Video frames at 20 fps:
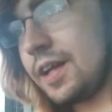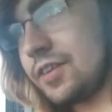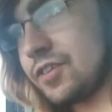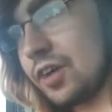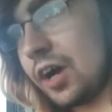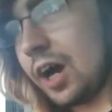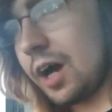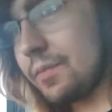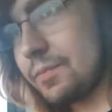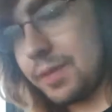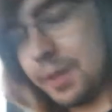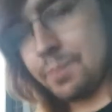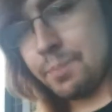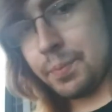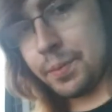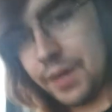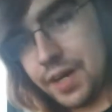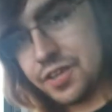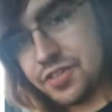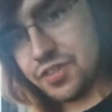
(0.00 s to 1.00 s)
is
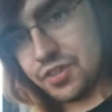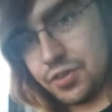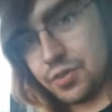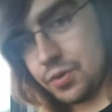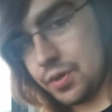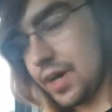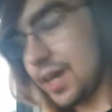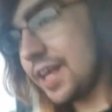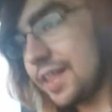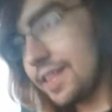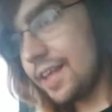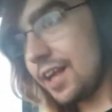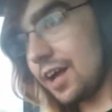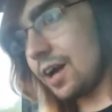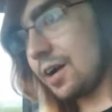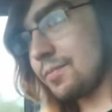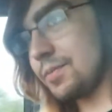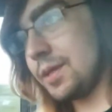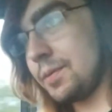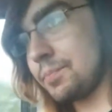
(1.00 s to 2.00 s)
omnipresent or anything
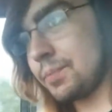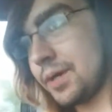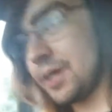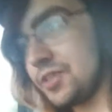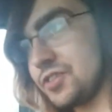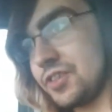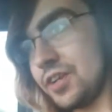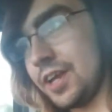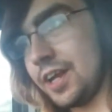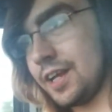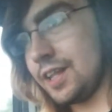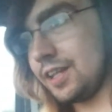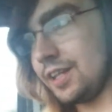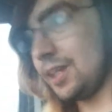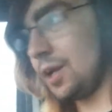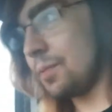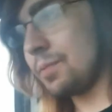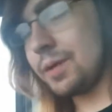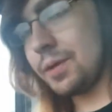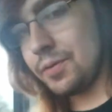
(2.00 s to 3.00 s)
omnipresent,
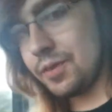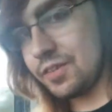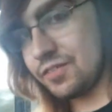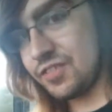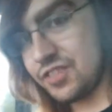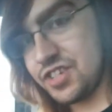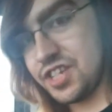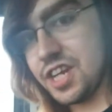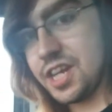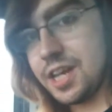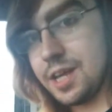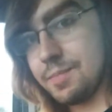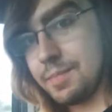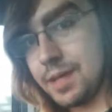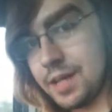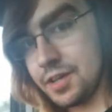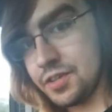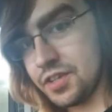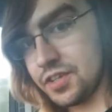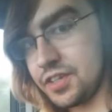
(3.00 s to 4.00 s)
and nobody would have seen it
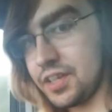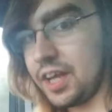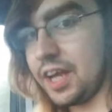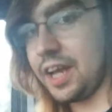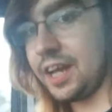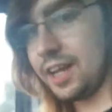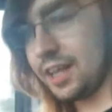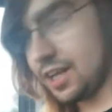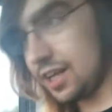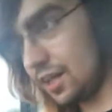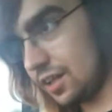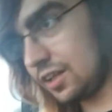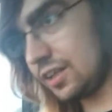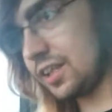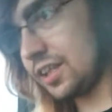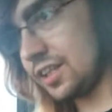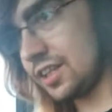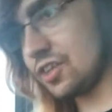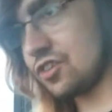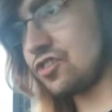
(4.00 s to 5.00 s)
because it's
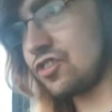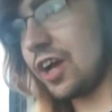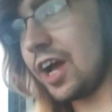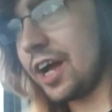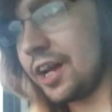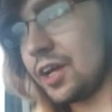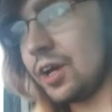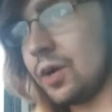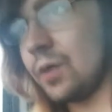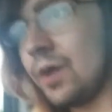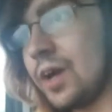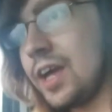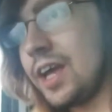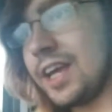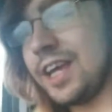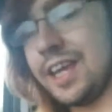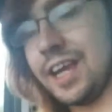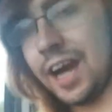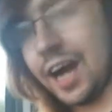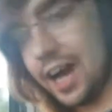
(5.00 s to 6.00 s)
held in the shadow.
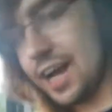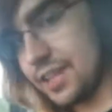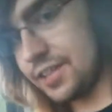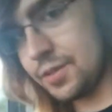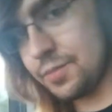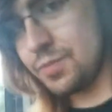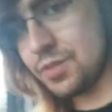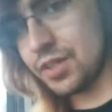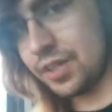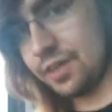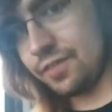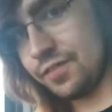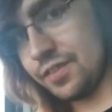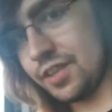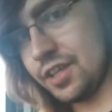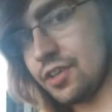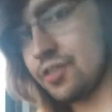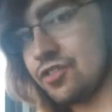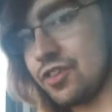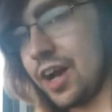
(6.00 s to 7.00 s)
He hides himself
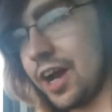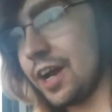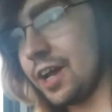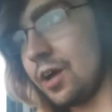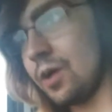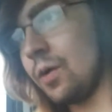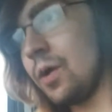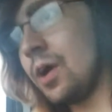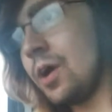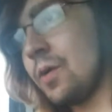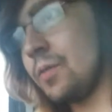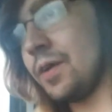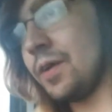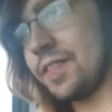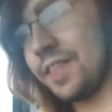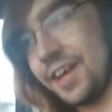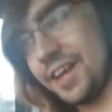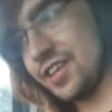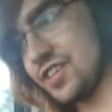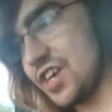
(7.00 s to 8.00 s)
in the shadow
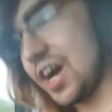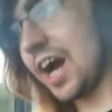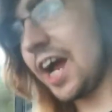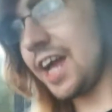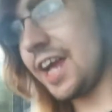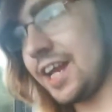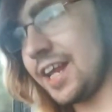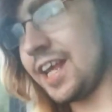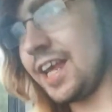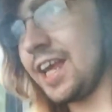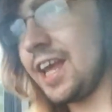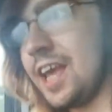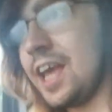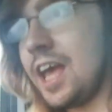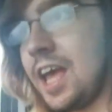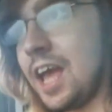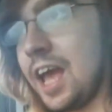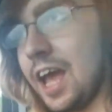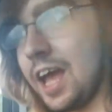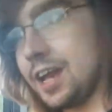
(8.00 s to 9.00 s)
with anxiety
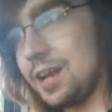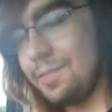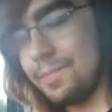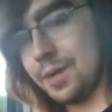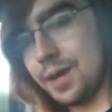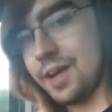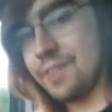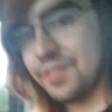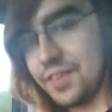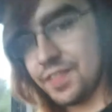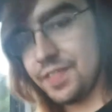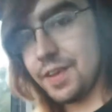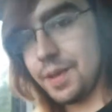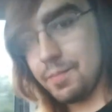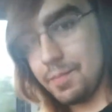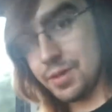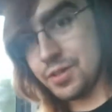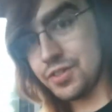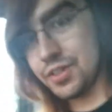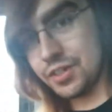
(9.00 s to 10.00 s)
and
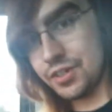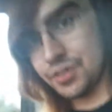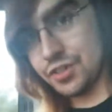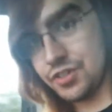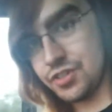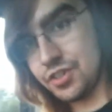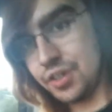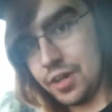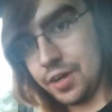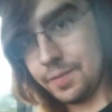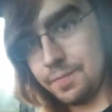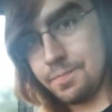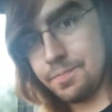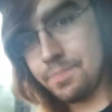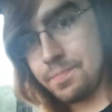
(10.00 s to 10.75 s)
everything misunderstood.